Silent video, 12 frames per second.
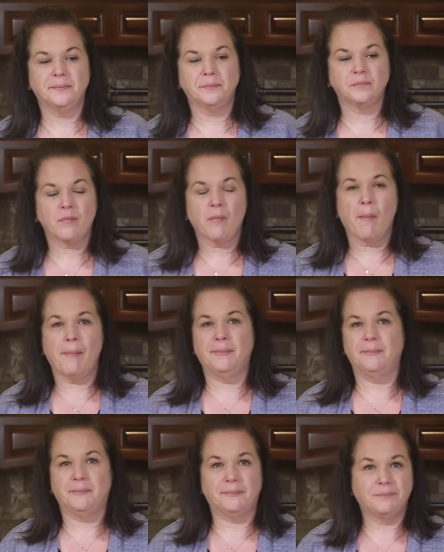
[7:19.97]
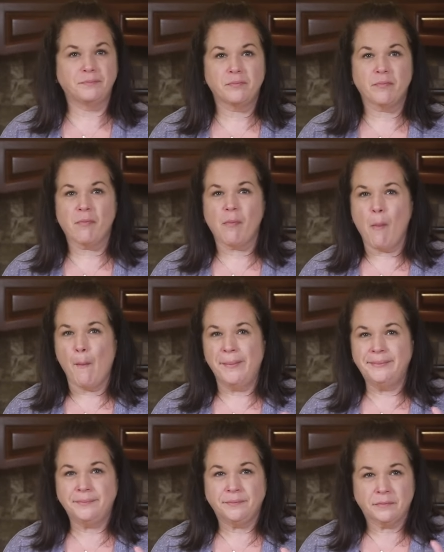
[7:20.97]

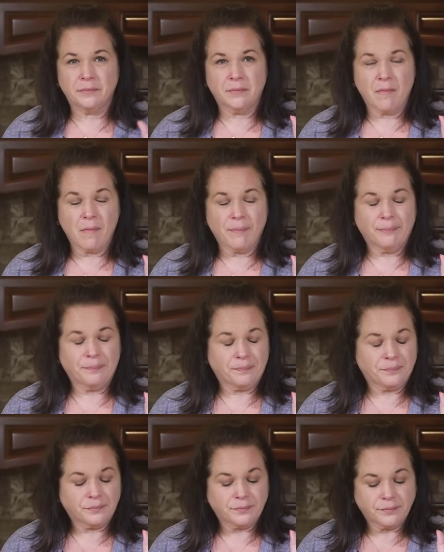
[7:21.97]
(silence)